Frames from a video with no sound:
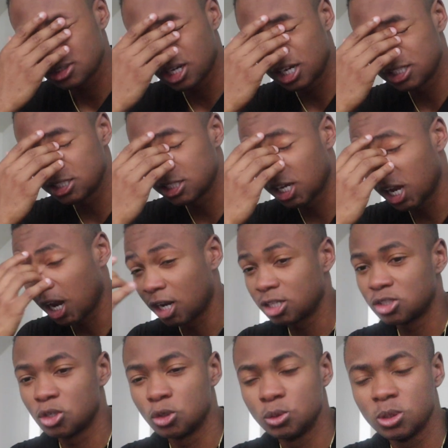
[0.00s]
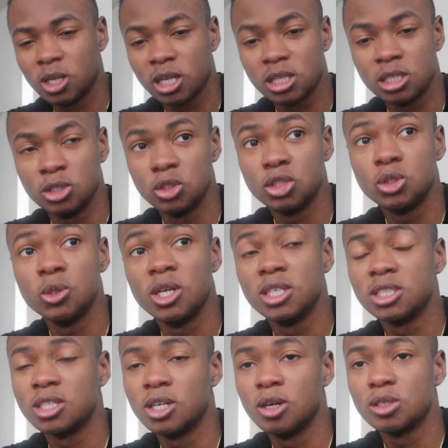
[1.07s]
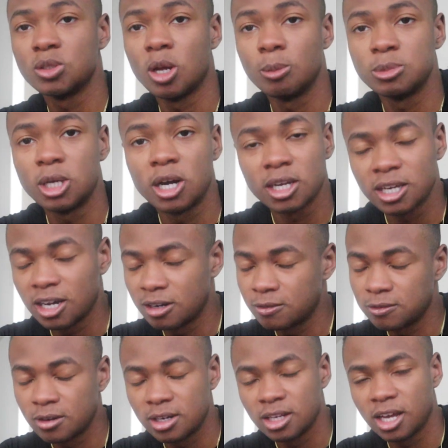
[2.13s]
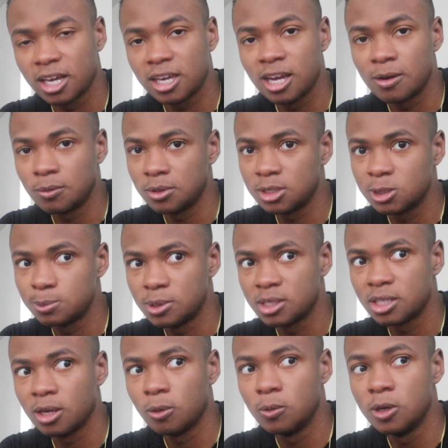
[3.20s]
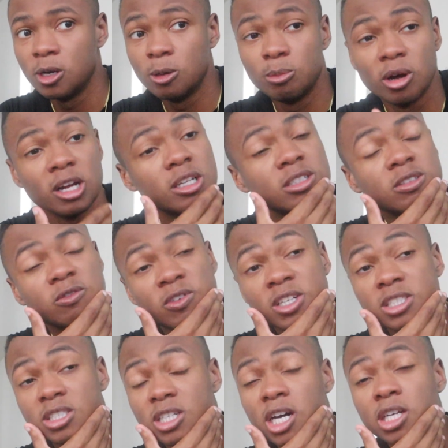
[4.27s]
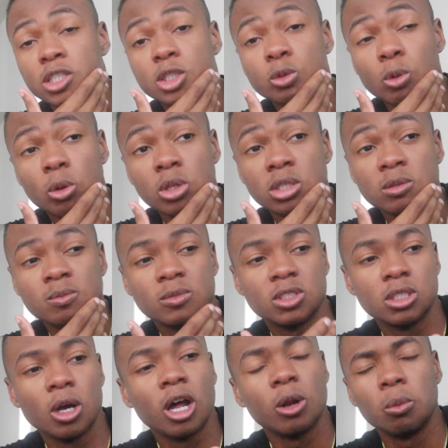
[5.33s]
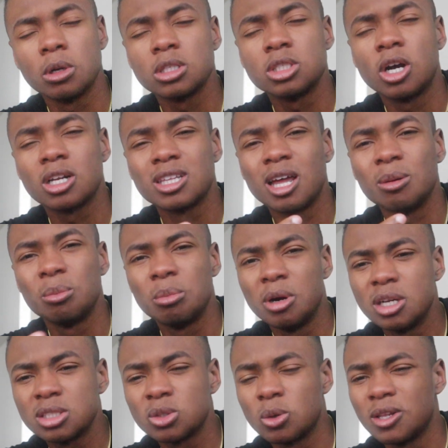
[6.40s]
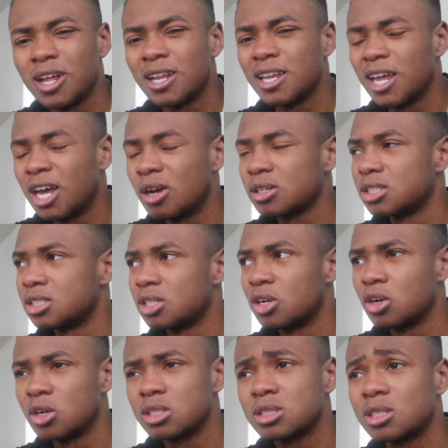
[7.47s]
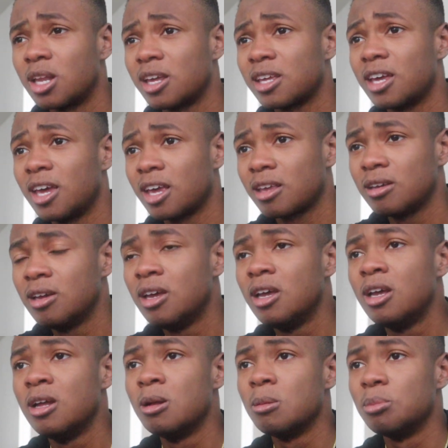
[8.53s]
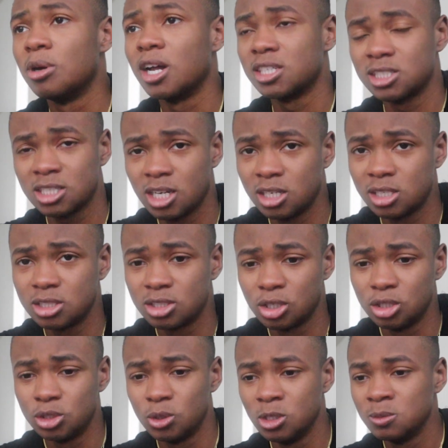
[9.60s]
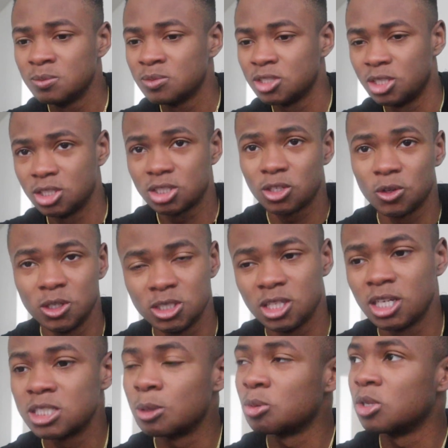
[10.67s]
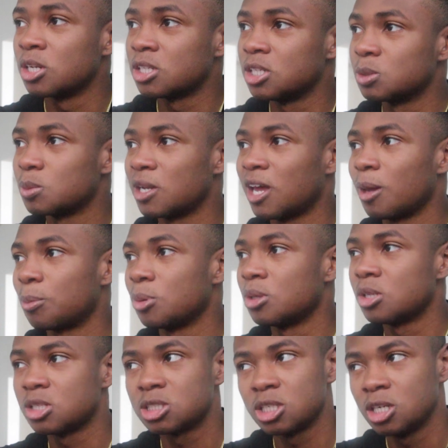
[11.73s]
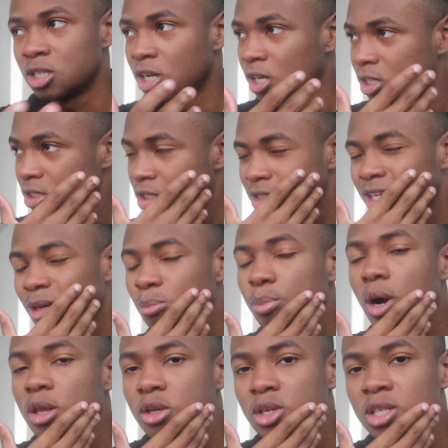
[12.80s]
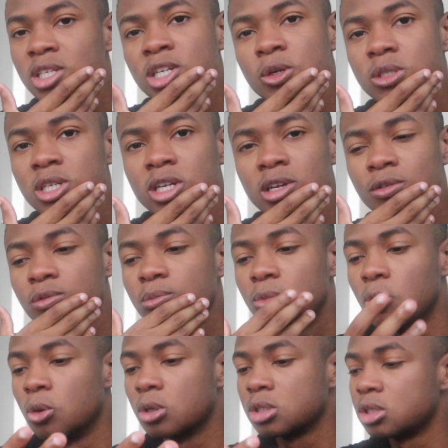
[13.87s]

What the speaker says: I just got out of surgery like literally 2 days ago, so I'm talking kind of funny. I can't really speak that well. My face is kind of swollen, so I don't want to talk that much or that loud because it hurts like heck. But I just got out of surgery, and it's crazy that something like this would happen. The sun kind of just like bothered and irritated even more.